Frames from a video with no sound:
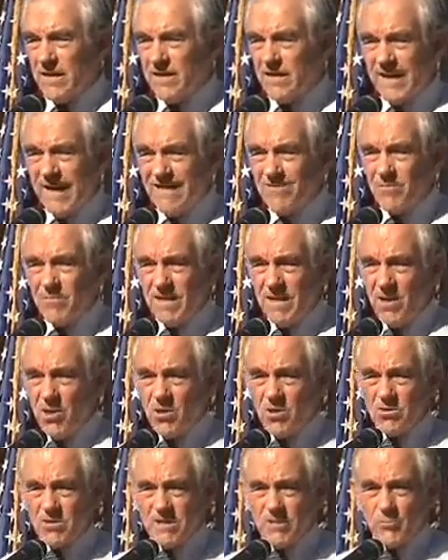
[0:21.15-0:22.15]
The government
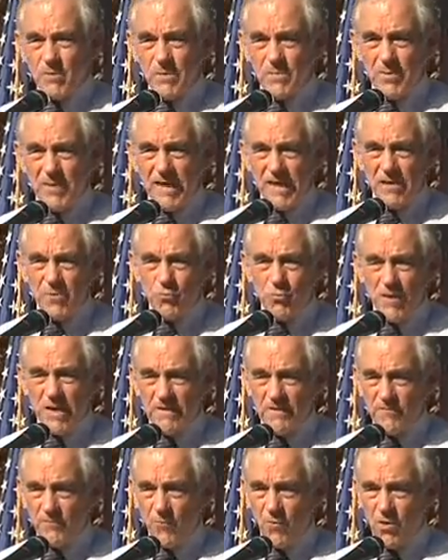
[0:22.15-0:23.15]
owns it. We pay
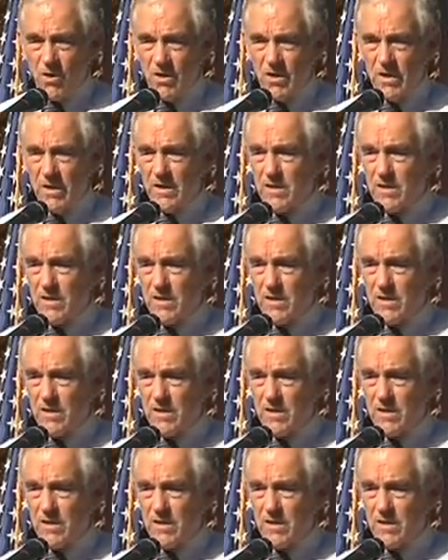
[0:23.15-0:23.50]
rent for it.